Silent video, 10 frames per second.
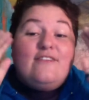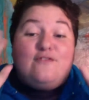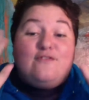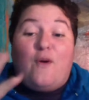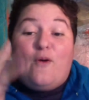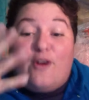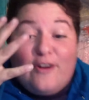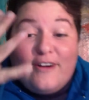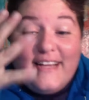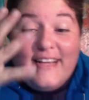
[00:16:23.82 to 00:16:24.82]

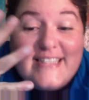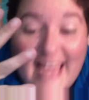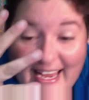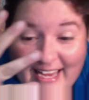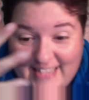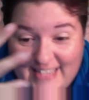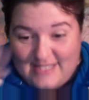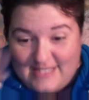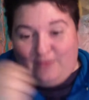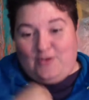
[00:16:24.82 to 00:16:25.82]
4
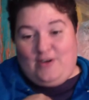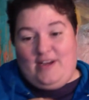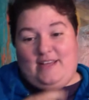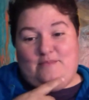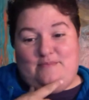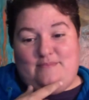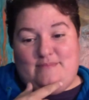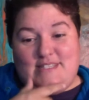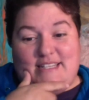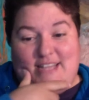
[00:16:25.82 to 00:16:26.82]
days before I could
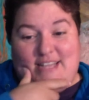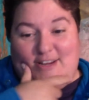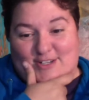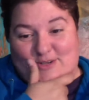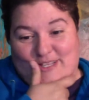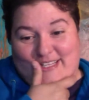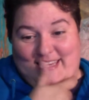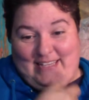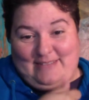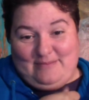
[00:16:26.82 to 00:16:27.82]
sit down on a toilet
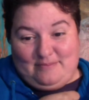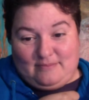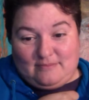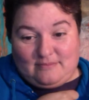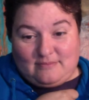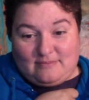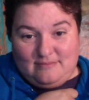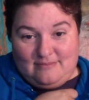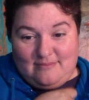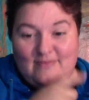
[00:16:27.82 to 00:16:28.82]
again.
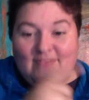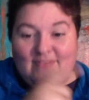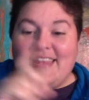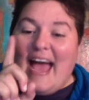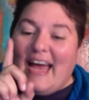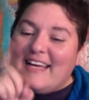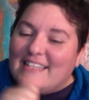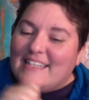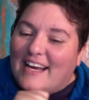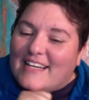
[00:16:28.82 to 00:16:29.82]
That
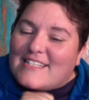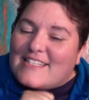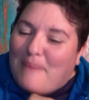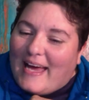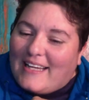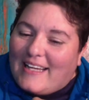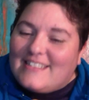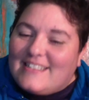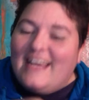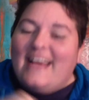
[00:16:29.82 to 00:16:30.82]
I did not
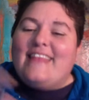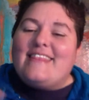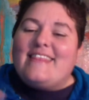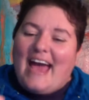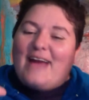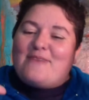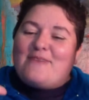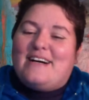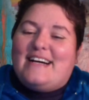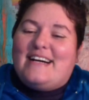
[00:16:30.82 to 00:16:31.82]
expect. That
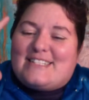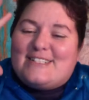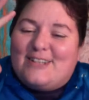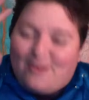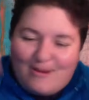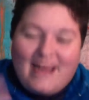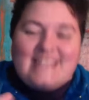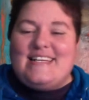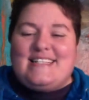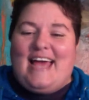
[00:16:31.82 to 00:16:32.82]
was
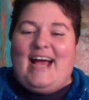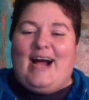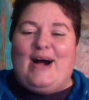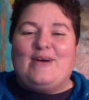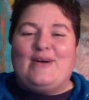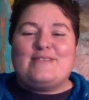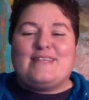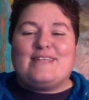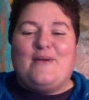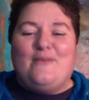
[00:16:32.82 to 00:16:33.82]
crazy town. I
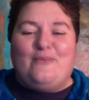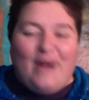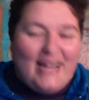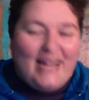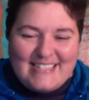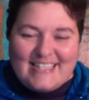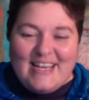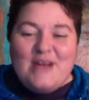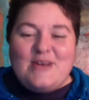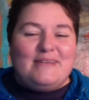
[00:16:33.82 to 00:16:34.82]
was like, what?
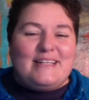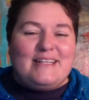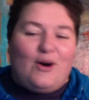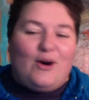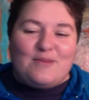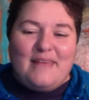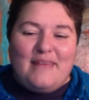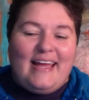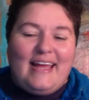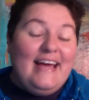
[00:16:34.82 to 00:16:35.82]
Nobody told
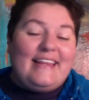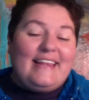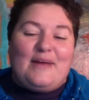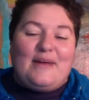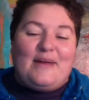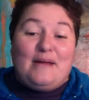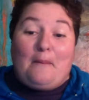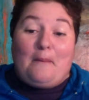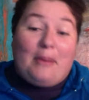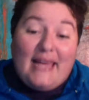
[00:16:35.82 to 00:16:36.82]
me that I wouldn't be able
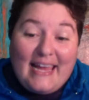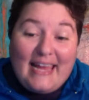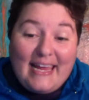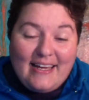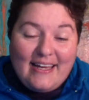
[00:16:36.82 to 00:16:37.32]
to pee.